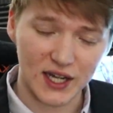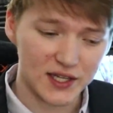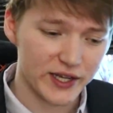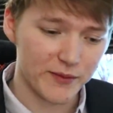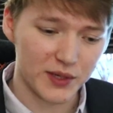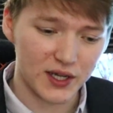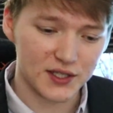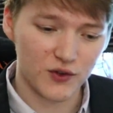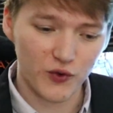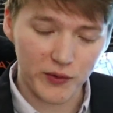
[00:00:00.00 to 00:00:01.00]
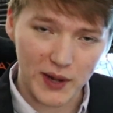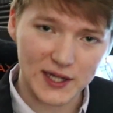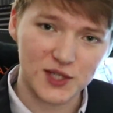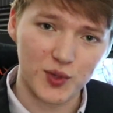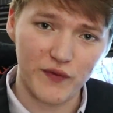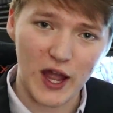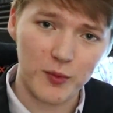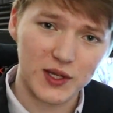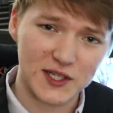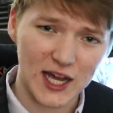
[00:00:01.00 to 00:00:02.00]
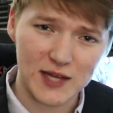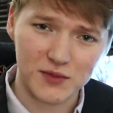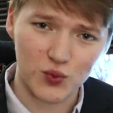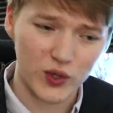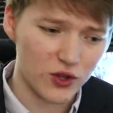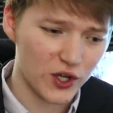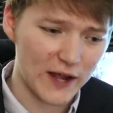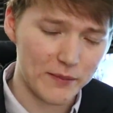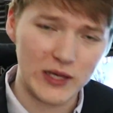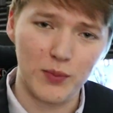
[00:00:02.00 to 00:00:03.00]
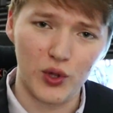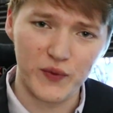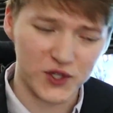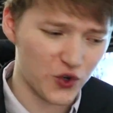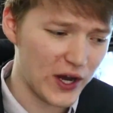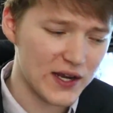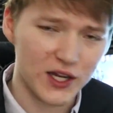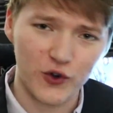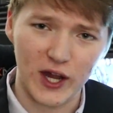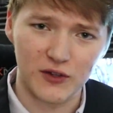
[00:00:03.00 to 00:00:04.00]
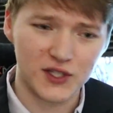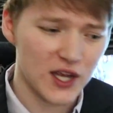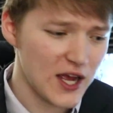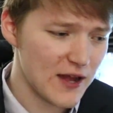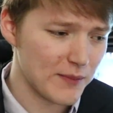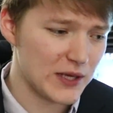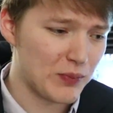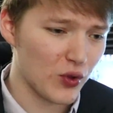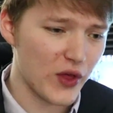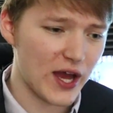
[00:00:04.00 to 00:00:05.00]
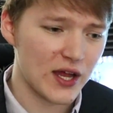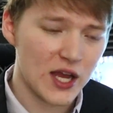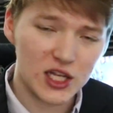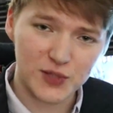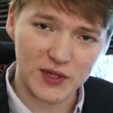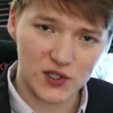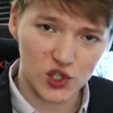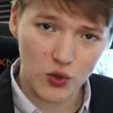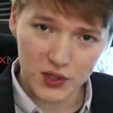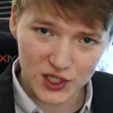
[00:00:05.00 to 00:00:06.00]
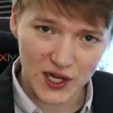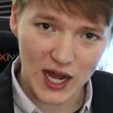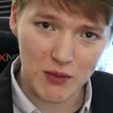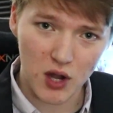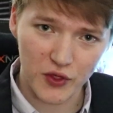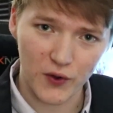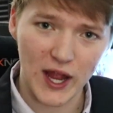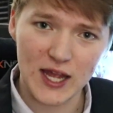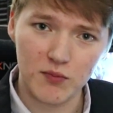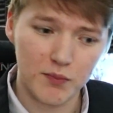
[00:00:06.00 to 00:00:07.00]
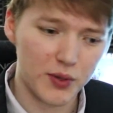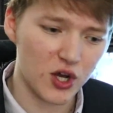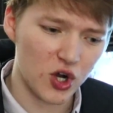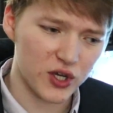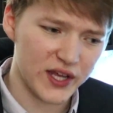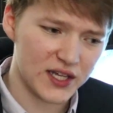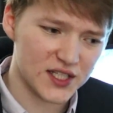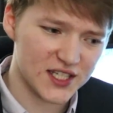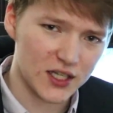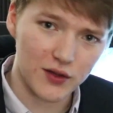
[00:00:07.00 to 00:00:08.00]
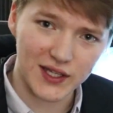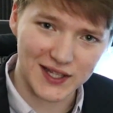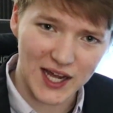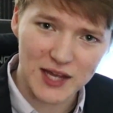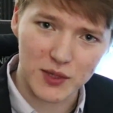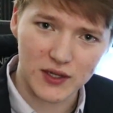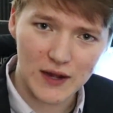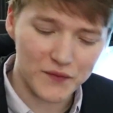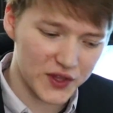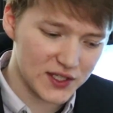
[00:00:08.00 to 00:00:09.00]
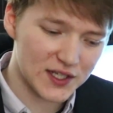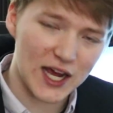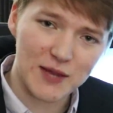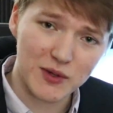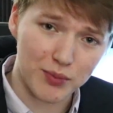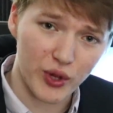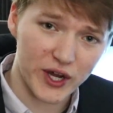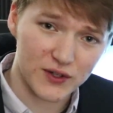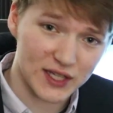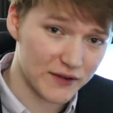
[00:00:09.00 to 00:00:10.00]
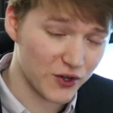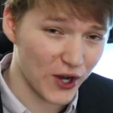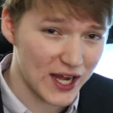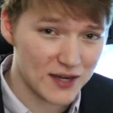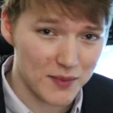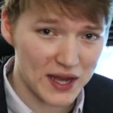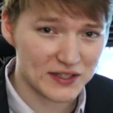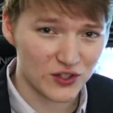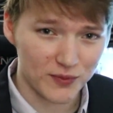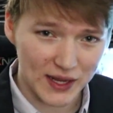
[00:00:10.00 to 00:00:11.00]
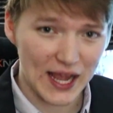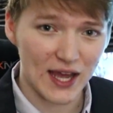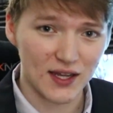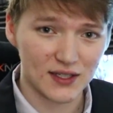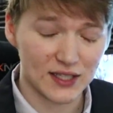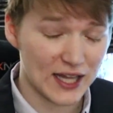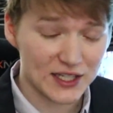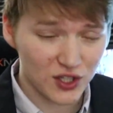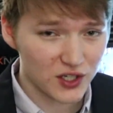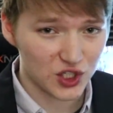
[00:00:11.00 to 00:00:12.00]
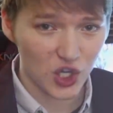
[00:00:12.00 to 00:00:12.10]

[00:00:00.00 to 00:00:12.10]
idea, because it reminds me of how many times we look at people in the training grounds, people that spend so much time on their aim but are yet still in Diamond. These Diamond players have Grandmaster mechanics, and that's not a